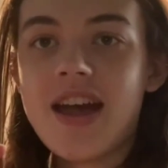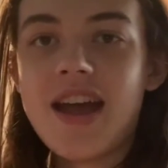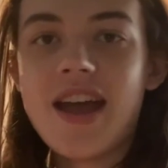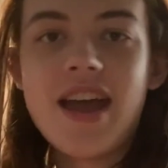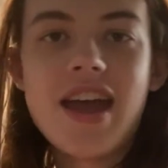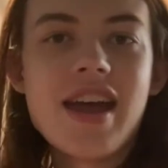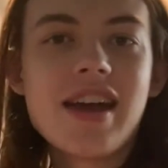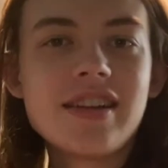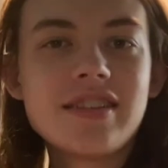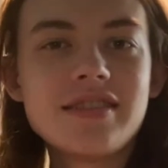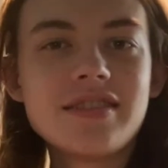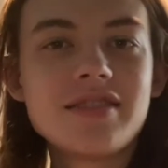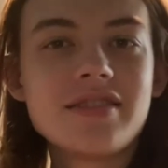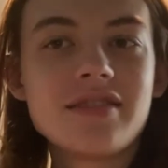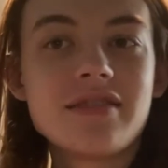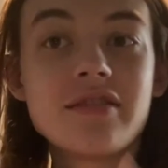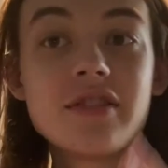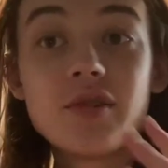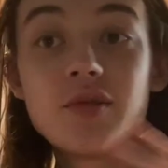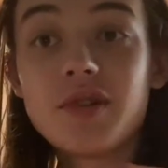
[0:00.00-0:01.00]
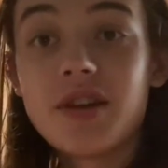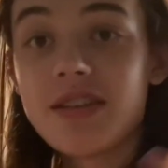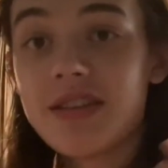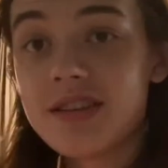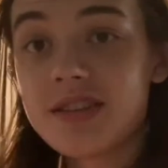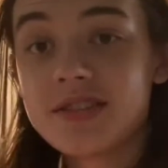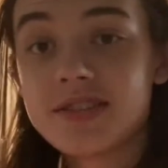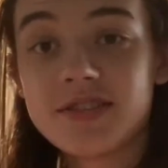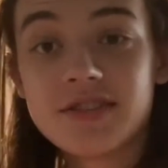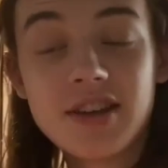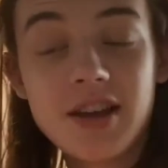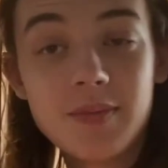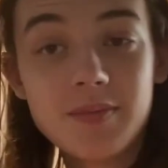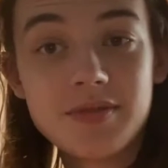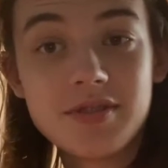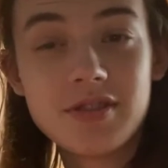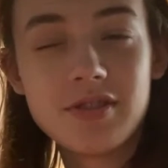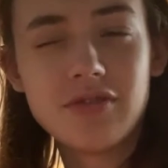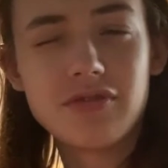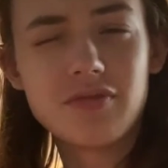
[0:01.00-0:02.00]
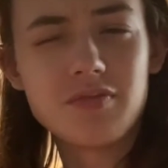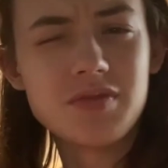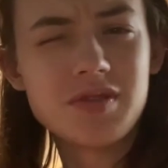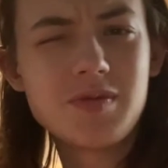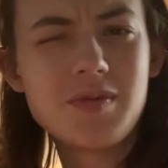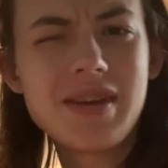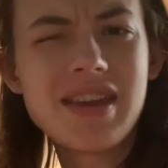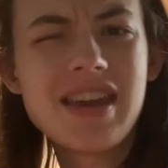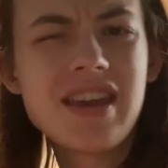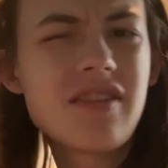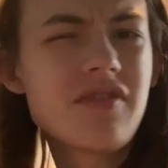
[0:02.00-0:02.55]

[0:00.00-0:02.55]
and though nothing stops you from speaking,